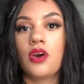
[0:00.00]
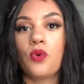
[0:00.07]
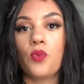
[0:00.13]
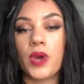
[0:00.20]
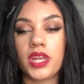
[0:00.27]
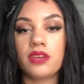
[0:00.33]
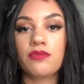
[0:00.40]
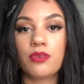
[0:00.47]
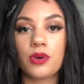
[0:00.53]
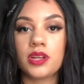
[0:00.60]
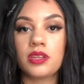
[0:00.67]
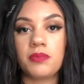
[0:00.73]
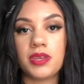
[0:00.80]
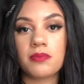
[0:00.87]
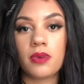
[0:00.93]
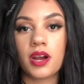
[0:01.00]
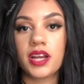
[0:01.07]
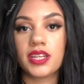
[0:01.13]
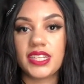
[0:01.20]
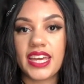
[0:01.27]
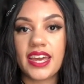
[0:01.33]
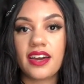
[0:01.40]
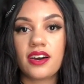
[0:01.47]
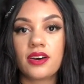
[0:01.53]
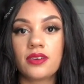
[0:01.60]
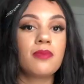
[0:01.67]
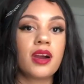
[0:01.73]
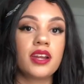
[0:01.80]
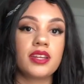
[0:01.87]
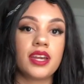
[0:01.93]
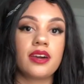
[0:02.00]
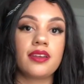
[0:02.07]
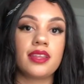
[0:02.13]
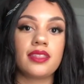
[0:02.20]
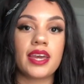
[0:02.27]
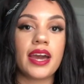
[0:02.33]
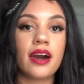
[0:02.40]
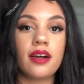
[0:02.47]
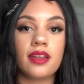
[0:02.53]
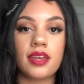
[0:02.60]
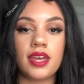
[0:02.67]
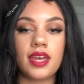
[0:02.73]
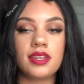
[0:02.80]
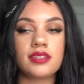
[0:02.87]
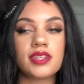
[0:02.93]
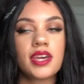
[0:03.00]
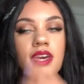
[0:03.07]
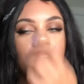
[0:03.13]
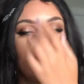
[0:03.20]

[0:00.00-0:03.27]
waiting for it to be marked down at the outlet,